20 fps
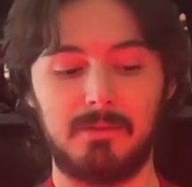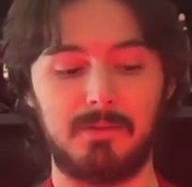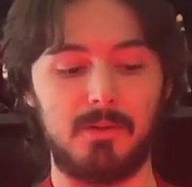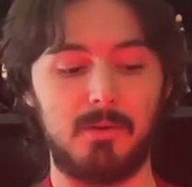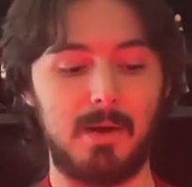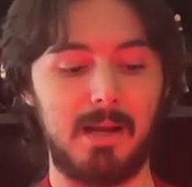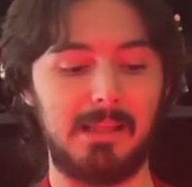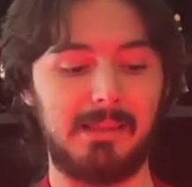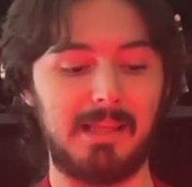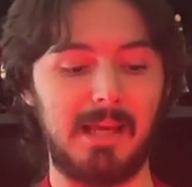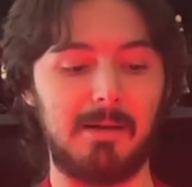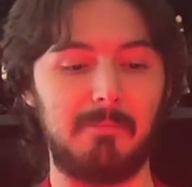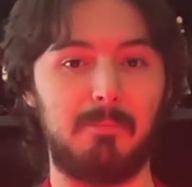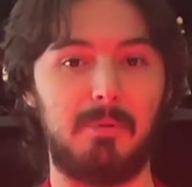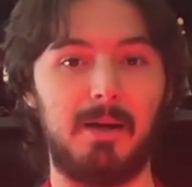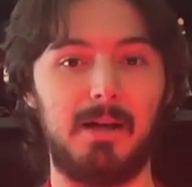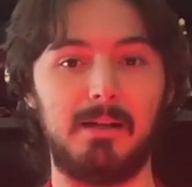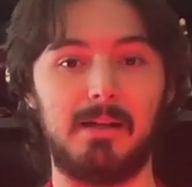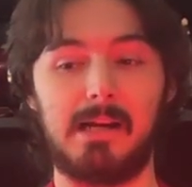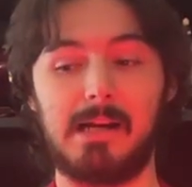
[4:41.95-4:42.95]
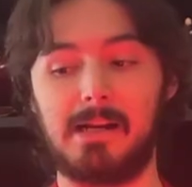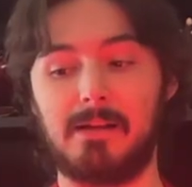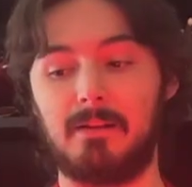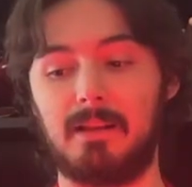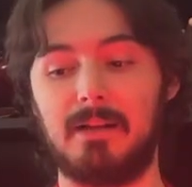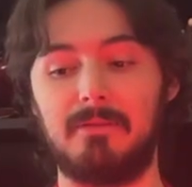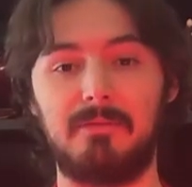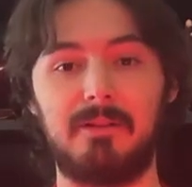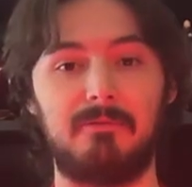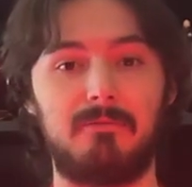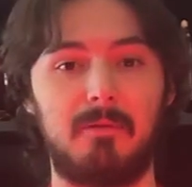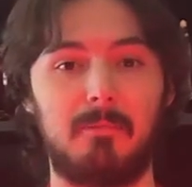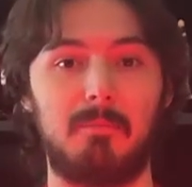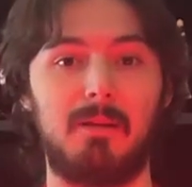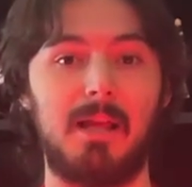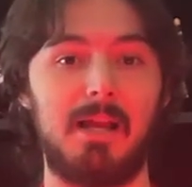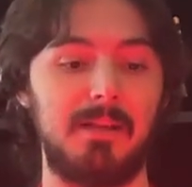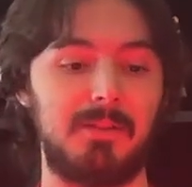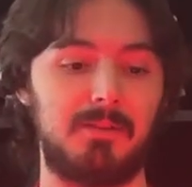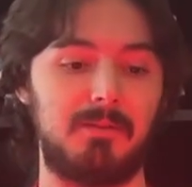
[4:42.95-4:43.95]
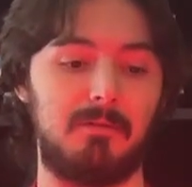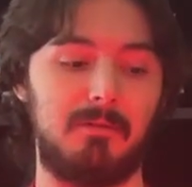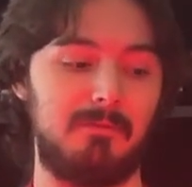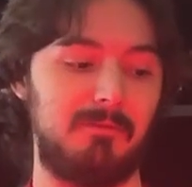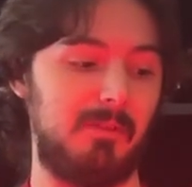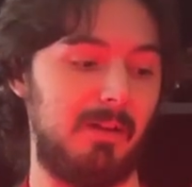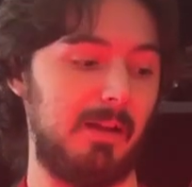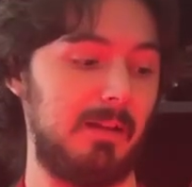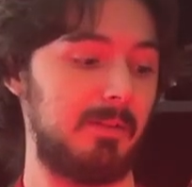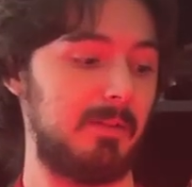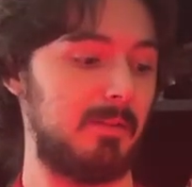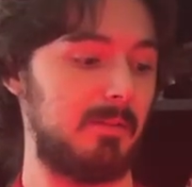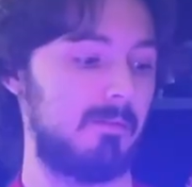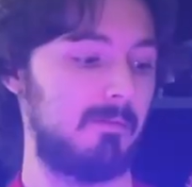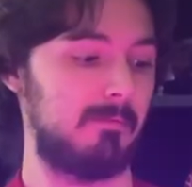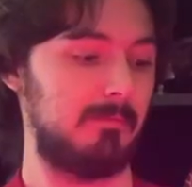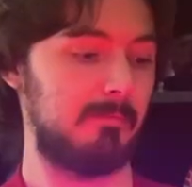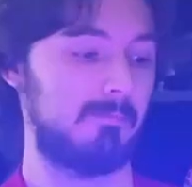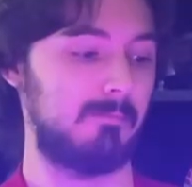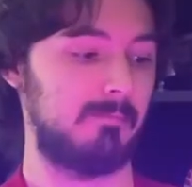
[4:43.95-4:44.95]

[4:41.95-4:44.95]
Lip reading: So you hit that button and it'll have different blaster effects.